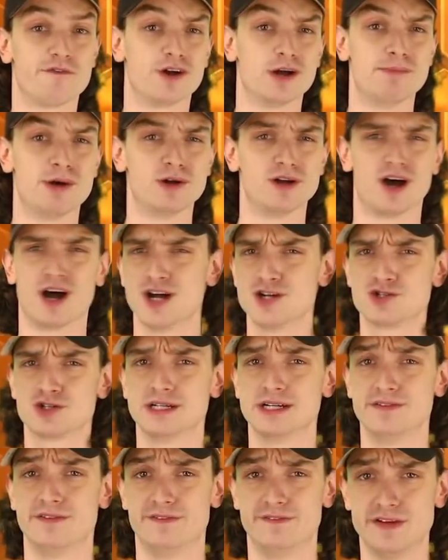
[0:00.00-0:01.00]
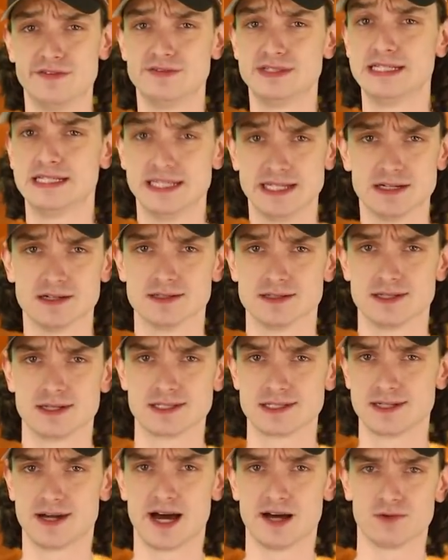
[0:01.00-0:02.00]
for about 150 years.
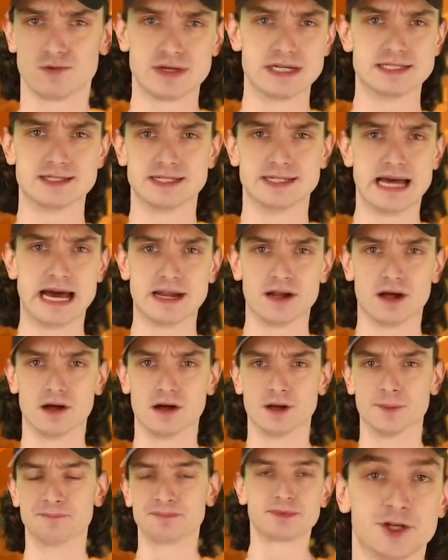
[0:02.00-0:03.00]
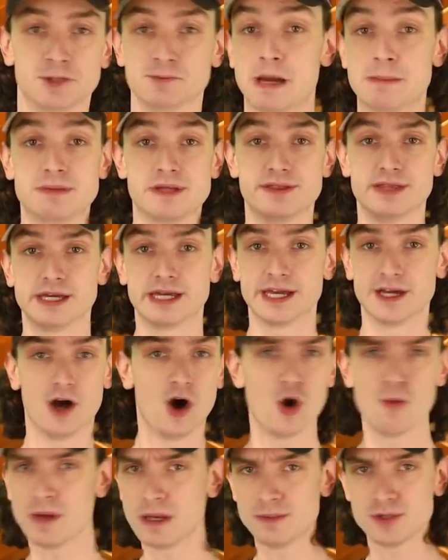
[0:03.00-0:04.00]
It's not recent at all. You might be thinking,
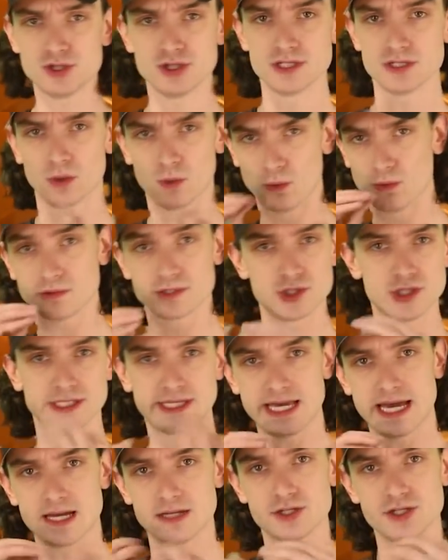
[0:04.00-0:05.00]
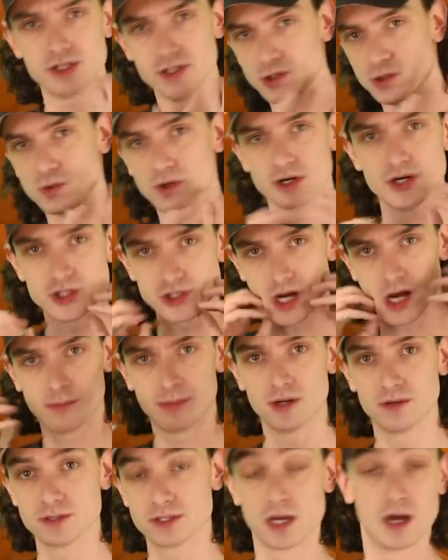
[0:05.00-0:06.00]
oh, maybe she's old, she can't chew her
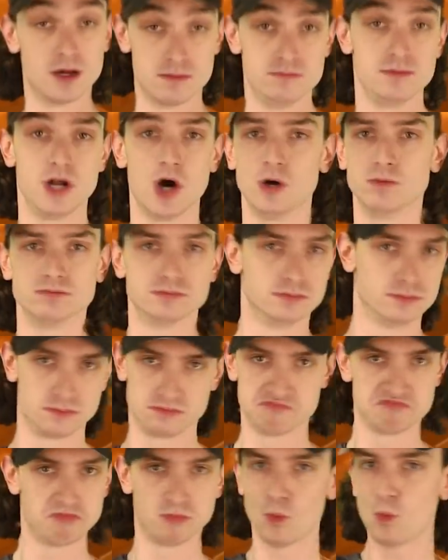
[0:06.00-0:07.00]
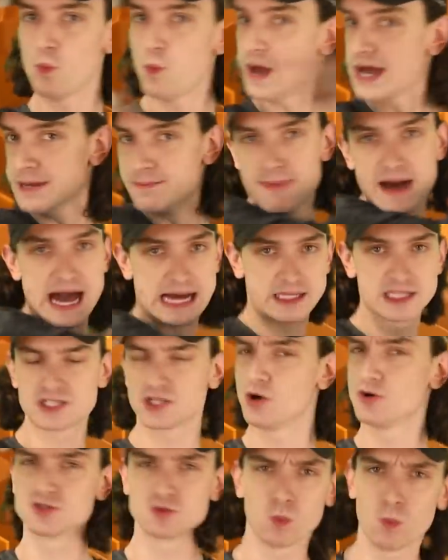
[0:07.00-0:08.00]
jawbones. Nope way back.
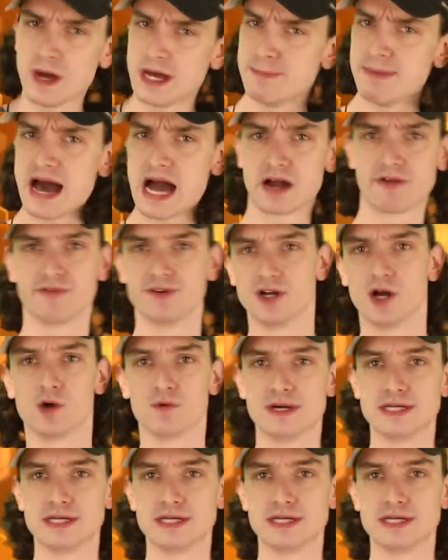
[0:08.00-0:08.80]
This goes way back for no